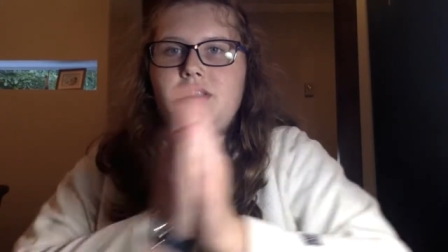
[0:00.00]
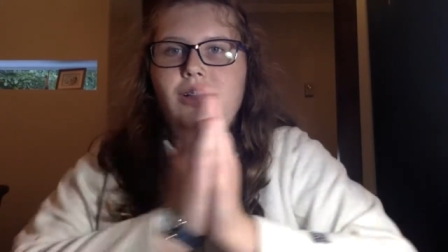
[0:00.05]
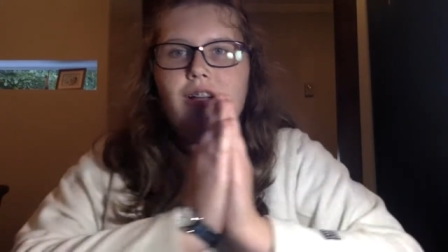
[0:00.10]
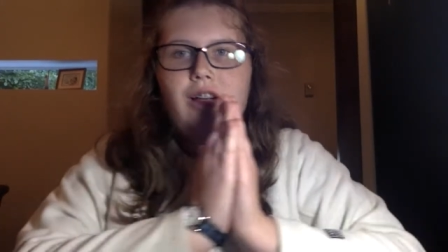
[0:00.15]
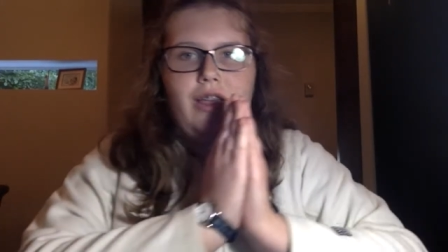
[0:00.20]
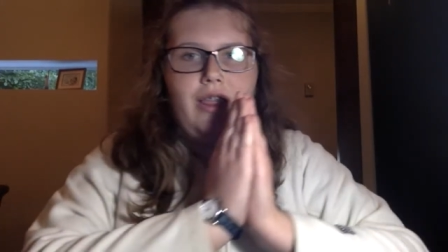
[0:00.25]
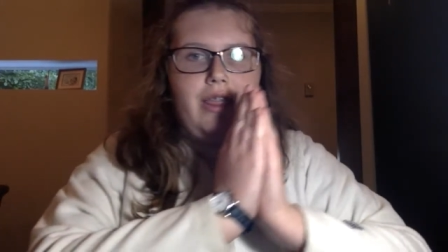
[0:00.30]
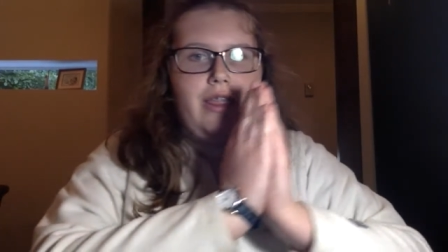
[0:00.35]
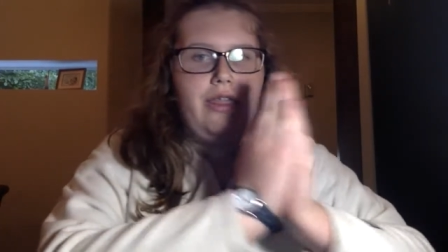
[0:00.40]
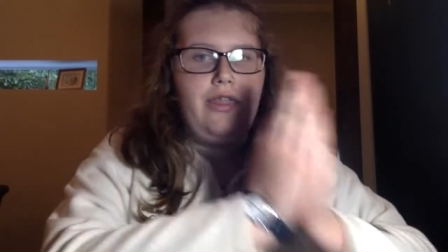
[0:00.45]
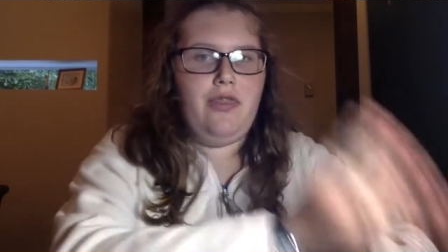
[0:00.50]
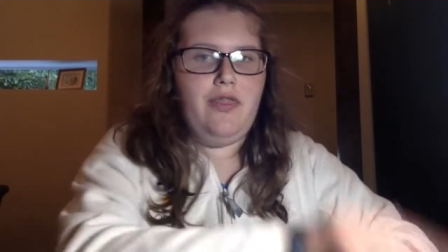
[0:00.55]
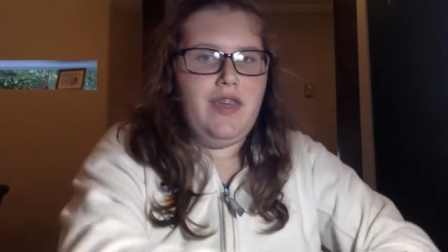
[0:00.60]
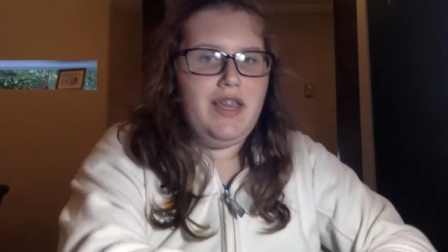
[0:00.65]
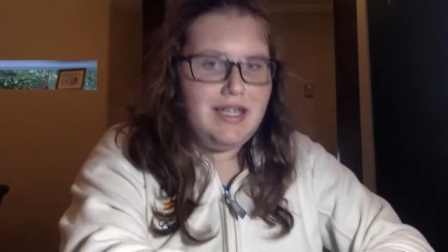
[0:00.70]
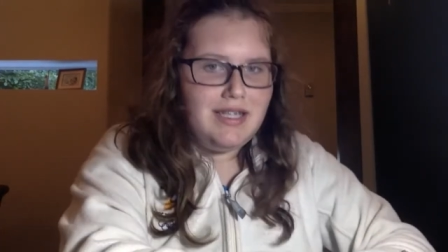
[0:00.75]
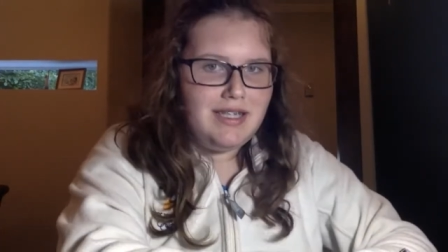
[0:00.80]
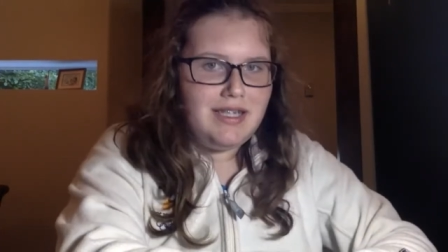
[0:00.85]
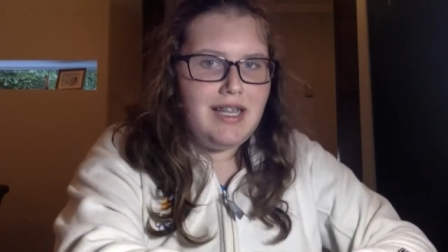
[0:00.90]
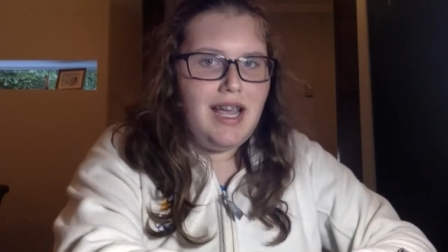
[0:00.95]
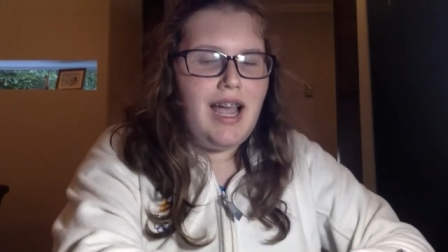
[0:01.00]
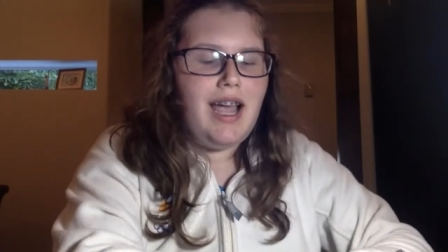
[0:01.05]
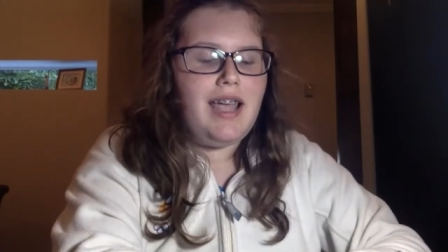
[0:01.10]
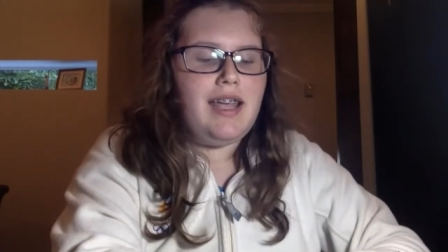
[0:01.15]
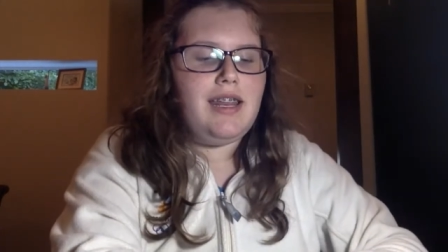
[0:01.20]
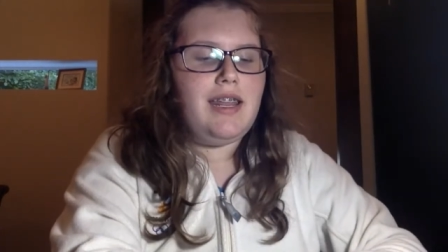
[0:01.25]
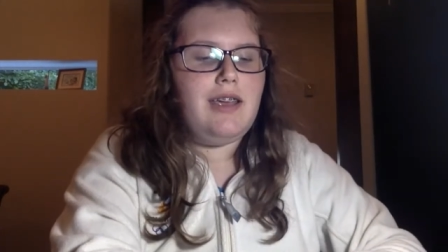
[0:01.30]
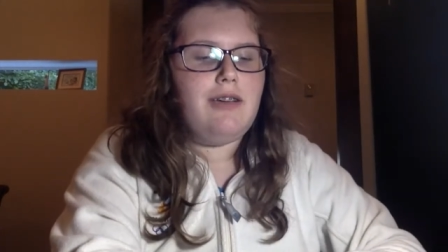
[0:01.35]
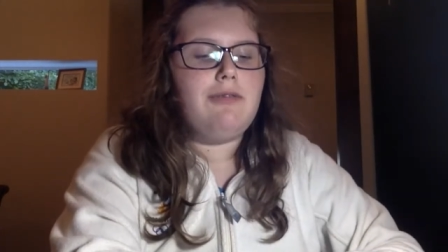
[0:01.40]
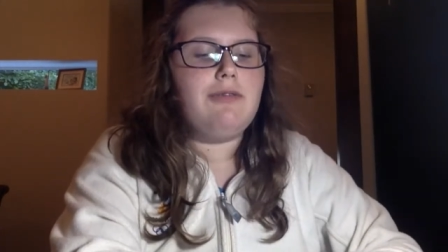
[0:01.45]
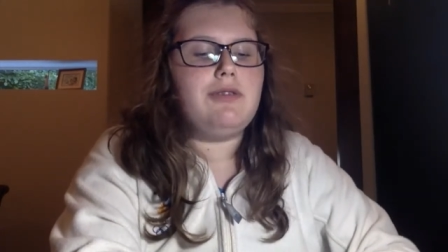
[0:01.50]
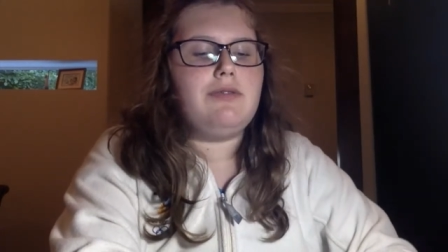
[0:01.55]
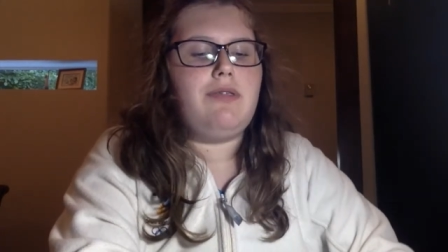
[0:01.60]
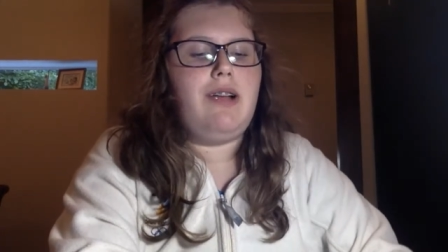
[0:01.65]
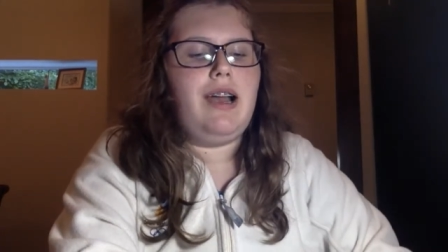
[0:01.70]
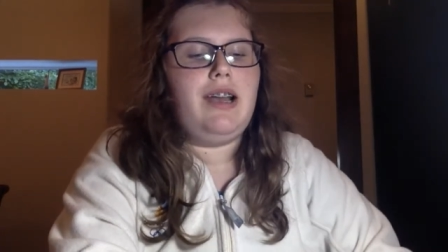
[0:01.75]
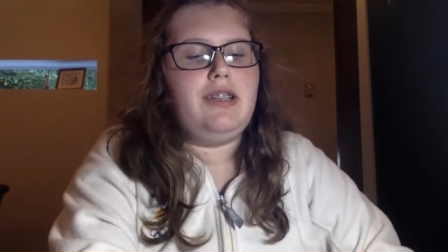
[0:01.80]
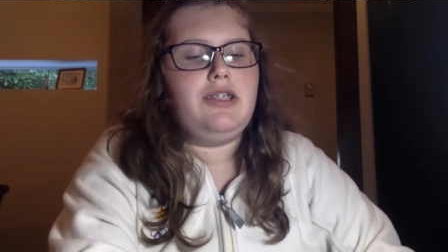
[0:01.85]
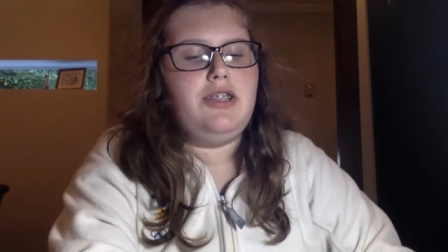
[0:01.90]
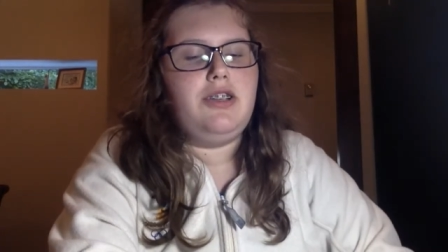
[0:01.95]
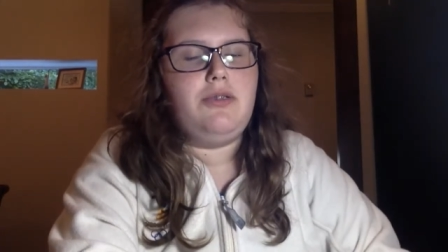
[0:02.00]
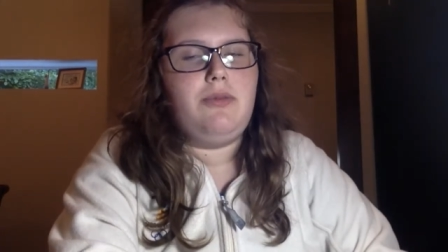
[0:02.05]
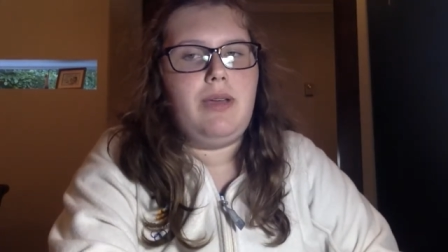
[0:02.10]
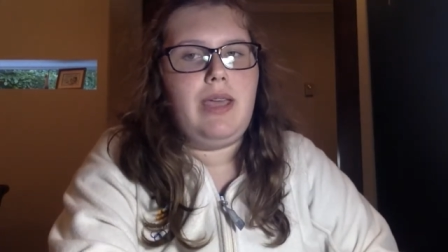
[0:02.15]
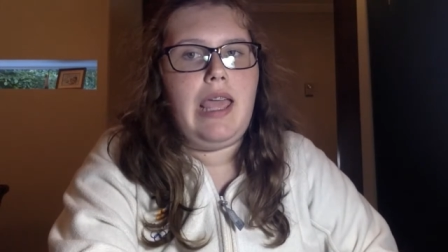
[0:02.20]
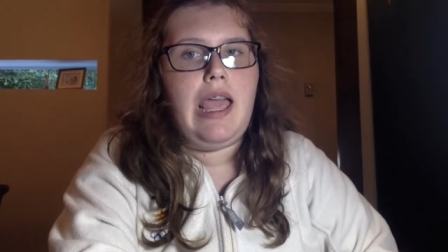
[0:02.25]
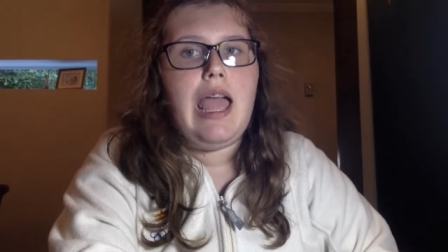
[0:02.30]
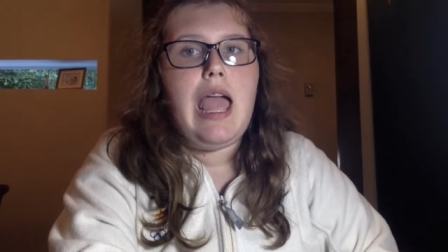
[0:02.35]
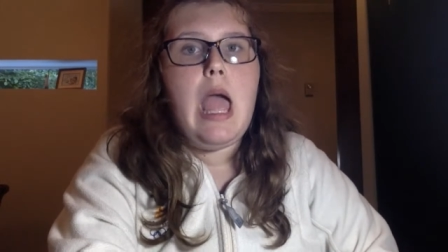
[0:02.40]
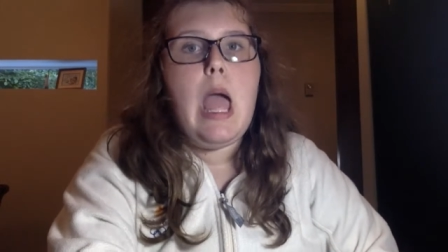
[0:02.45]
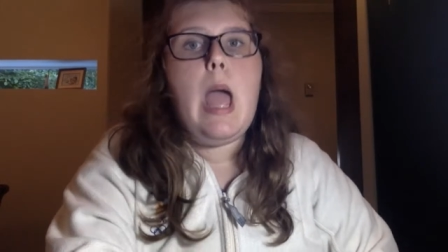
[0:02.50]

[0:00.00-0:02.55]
on this side it was Ratatouille,